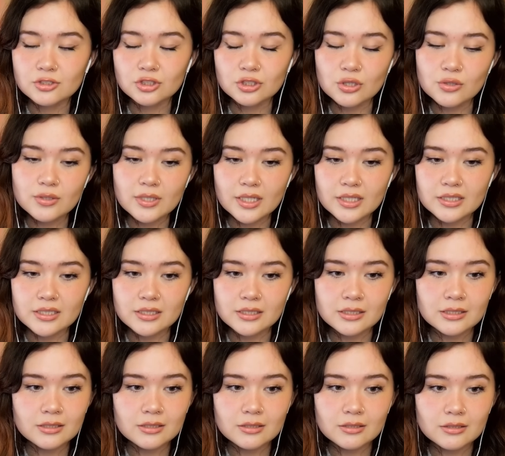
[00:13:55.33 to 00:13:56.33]

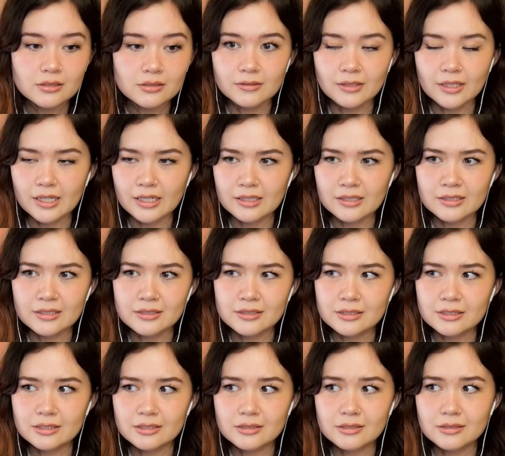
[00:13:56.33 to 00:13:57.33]
showcased that
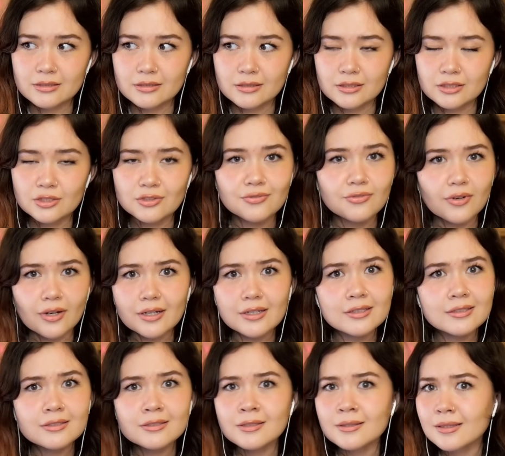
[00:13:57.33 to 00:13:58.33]
it's it's
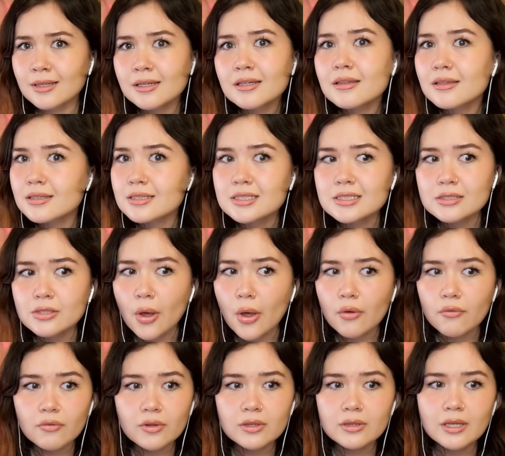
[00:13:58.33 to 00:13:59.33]
fine to like this
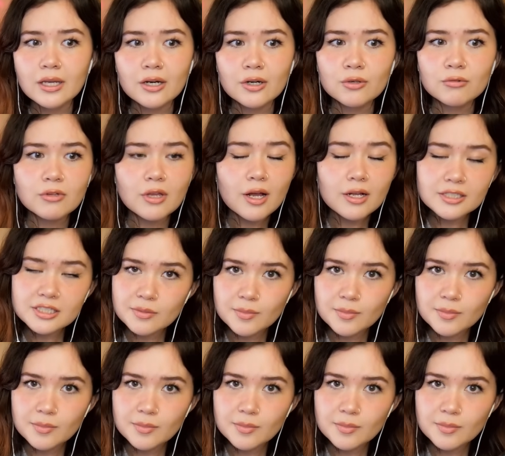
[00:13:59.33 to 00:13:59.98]
stuff. And there are lots of